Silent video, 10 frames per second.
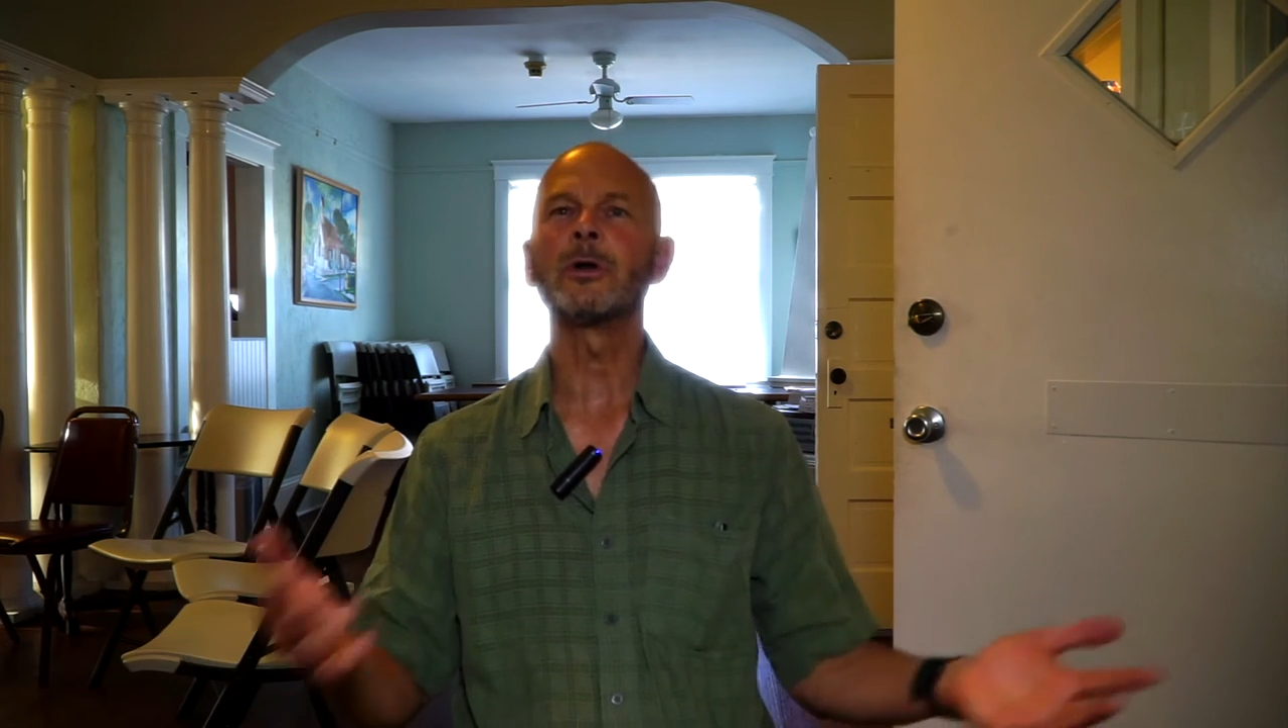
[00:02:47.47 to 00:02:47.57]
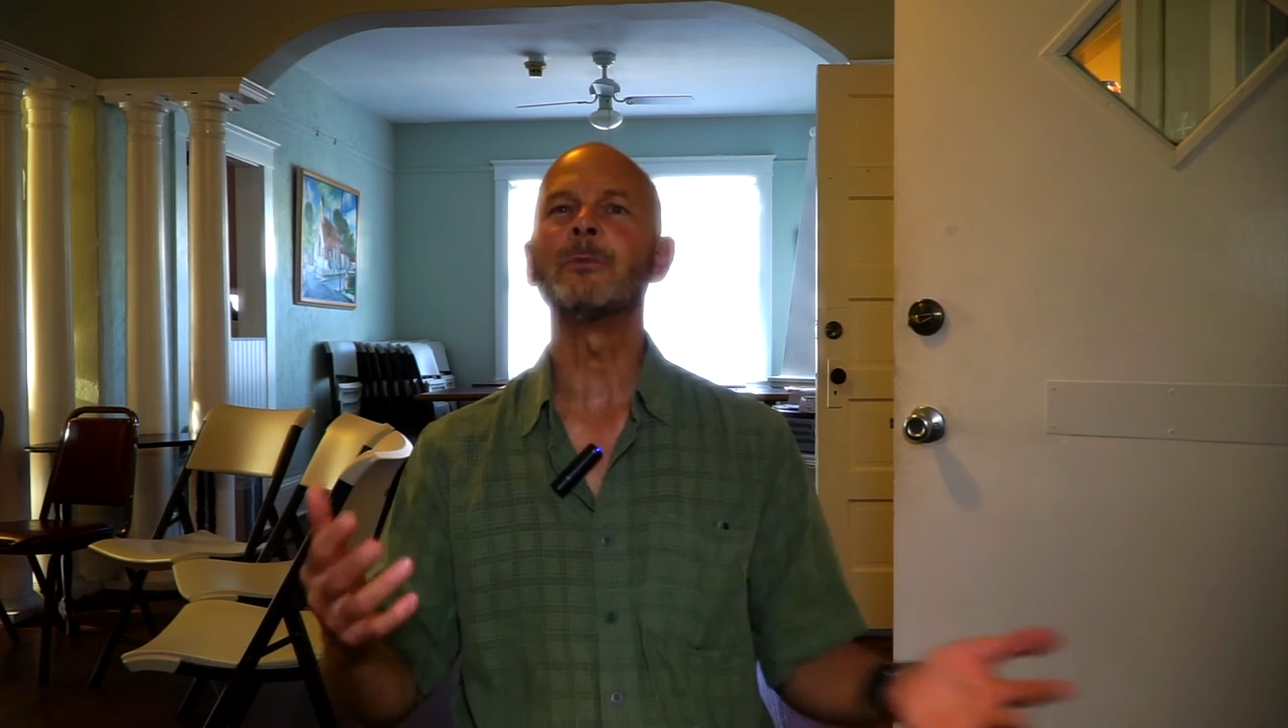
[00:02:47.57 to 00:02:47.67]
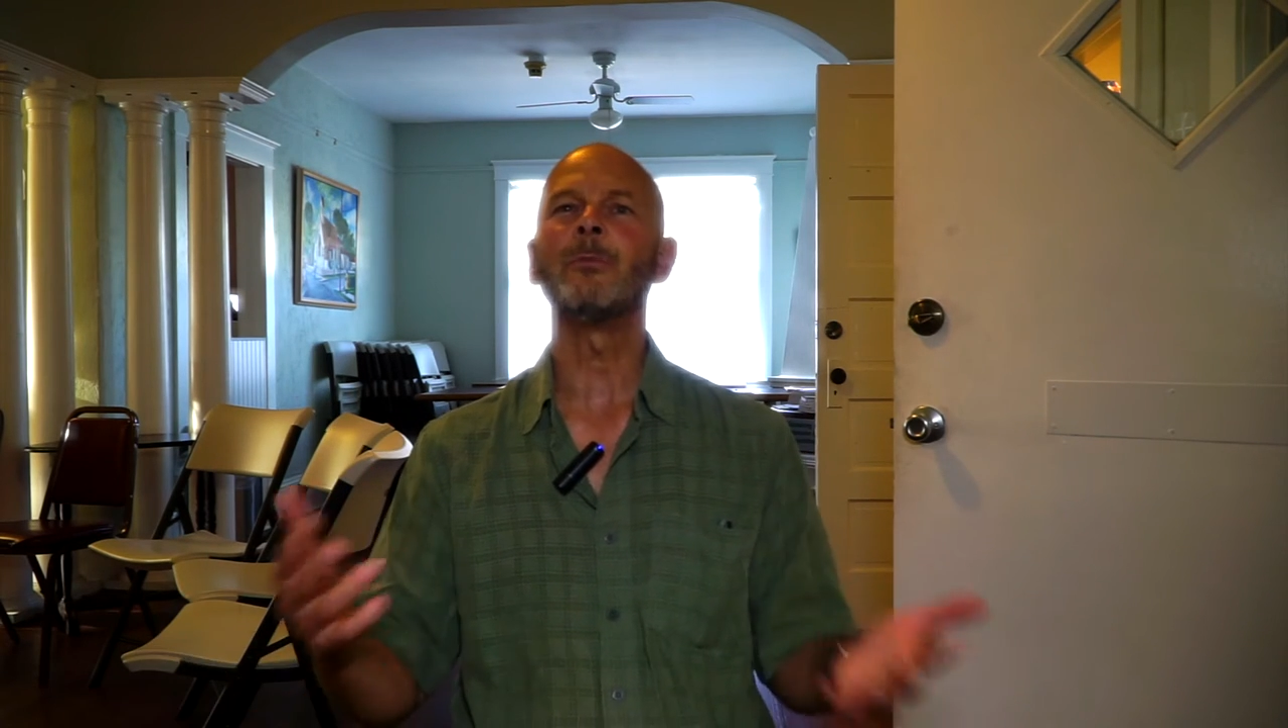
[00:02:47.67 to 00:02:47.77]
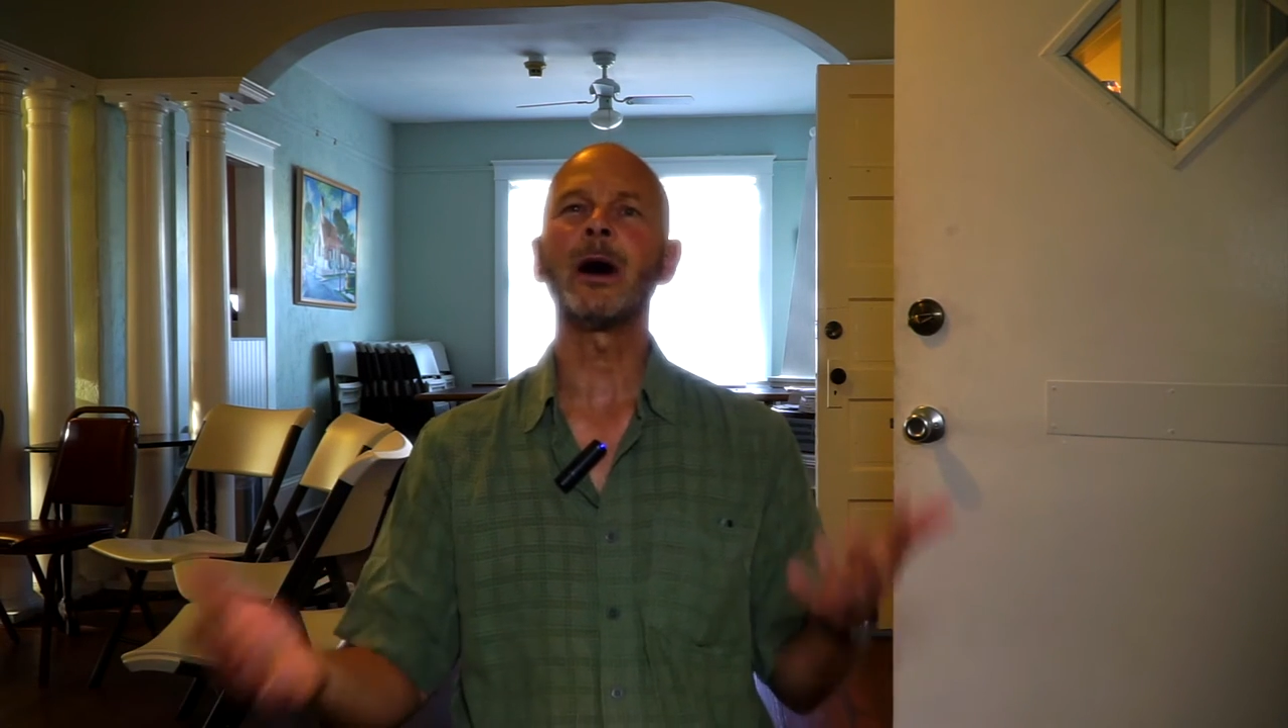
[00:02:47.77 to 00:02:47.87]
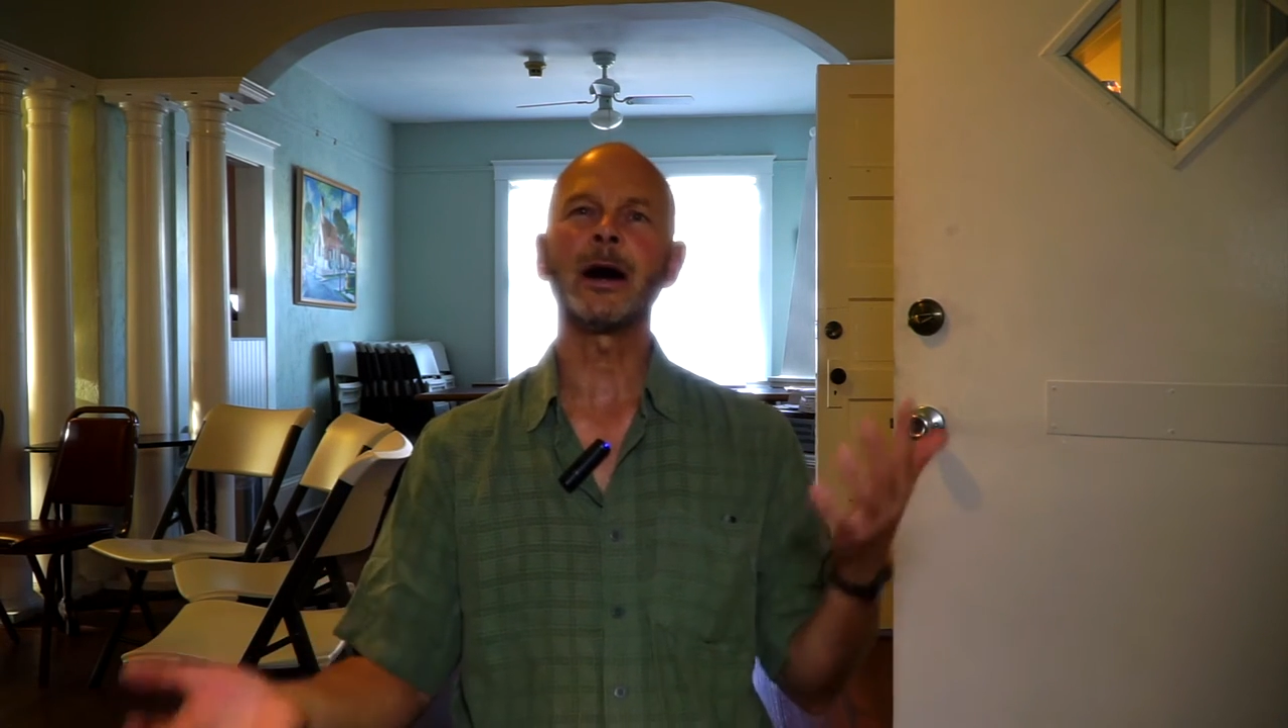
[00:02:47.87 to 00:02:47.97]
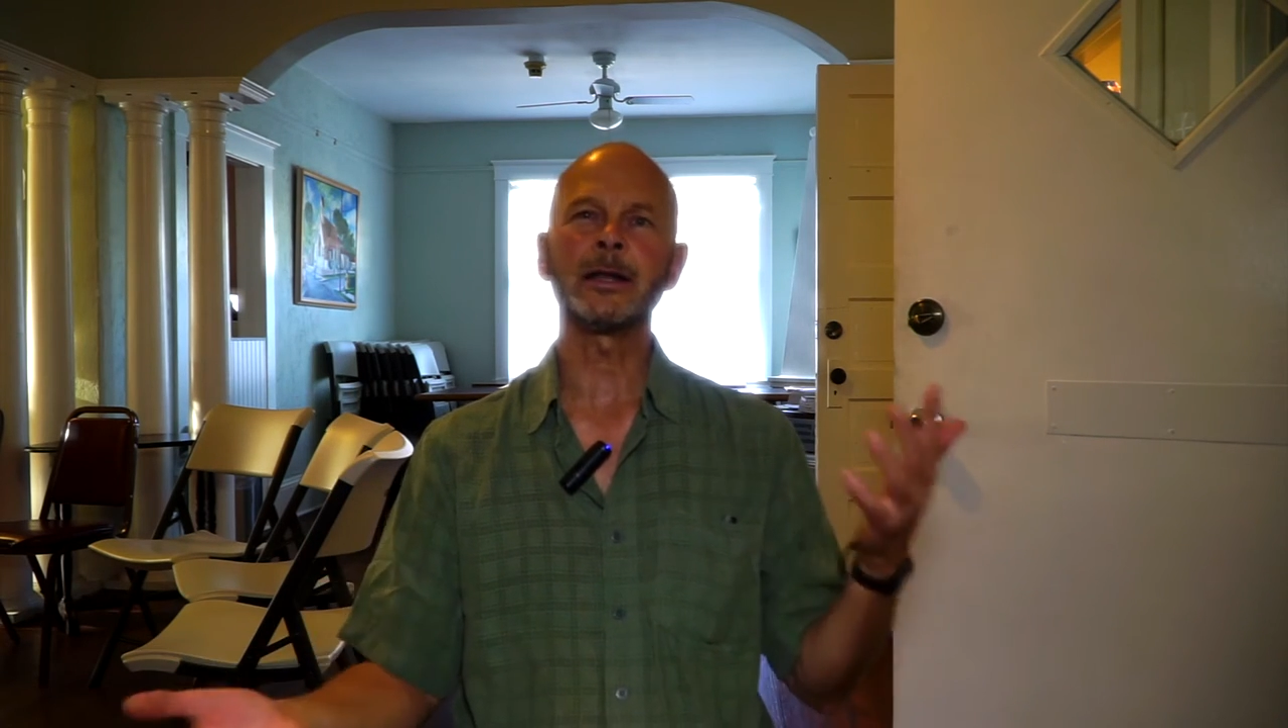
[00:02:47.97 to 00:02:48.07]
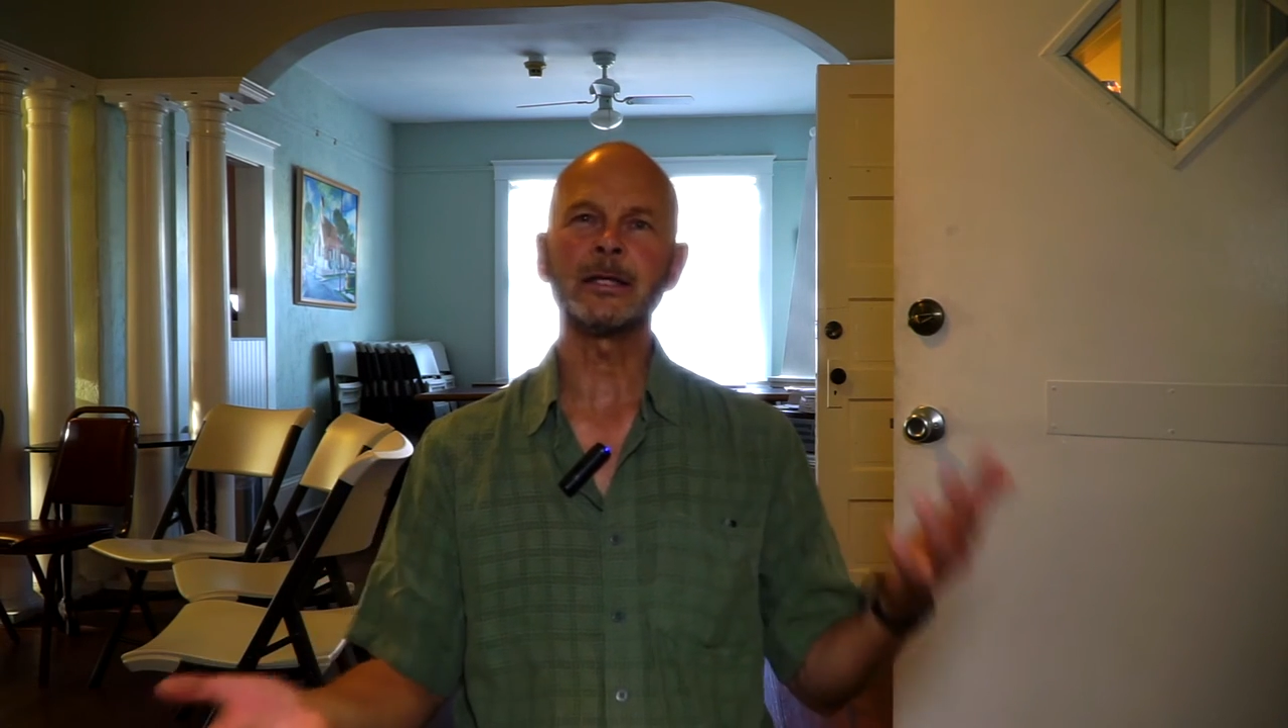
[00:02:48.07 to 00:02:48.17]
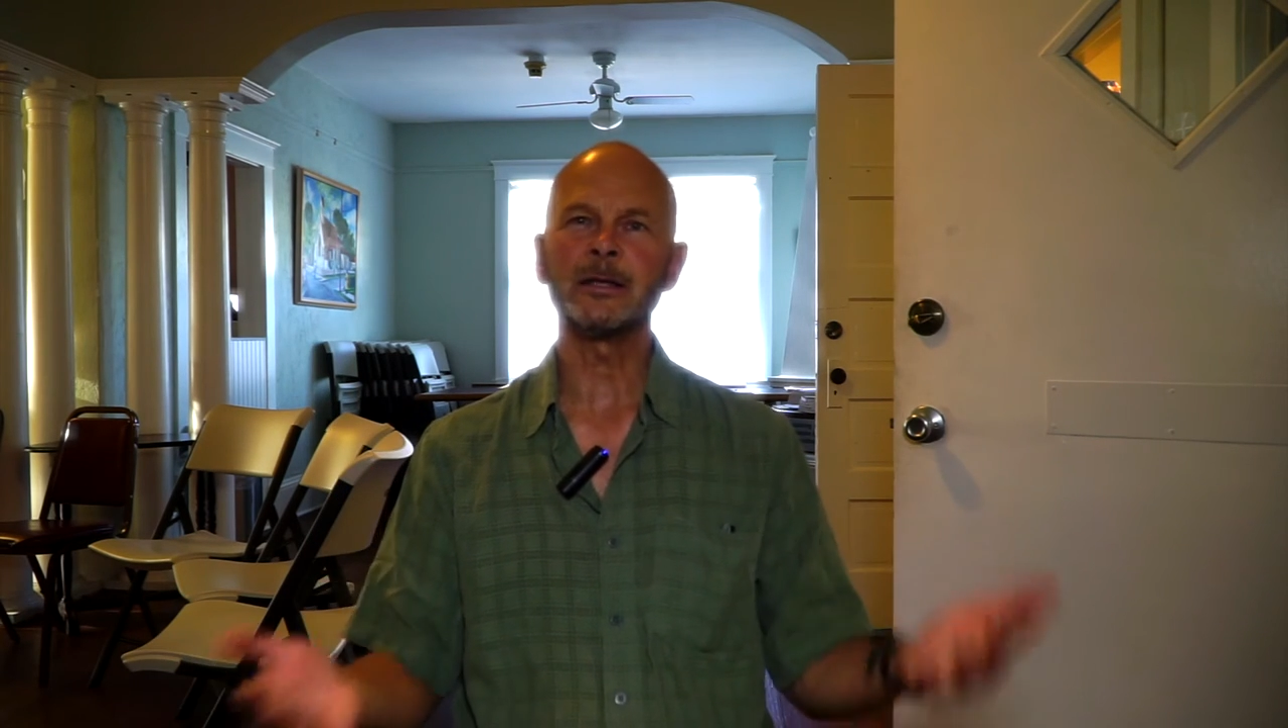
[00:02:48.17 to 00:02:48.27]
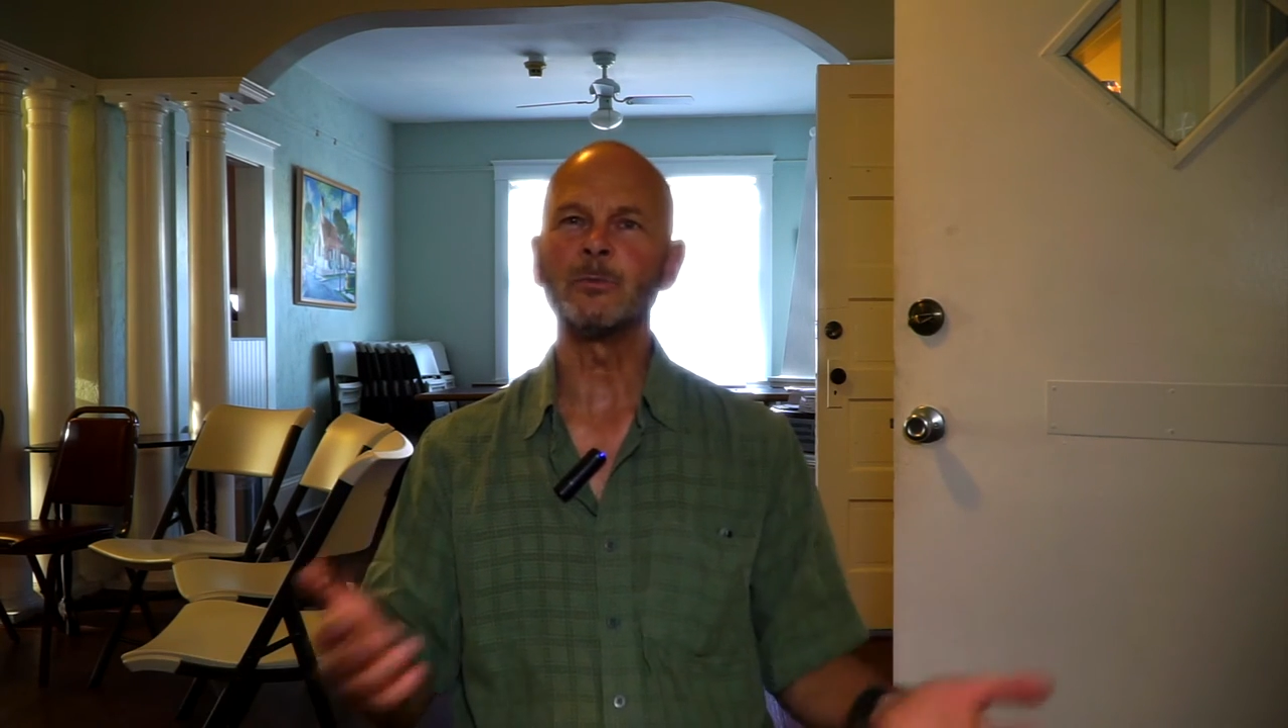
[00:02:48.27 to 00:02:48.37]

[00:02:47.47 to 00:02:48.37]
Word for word: embodied,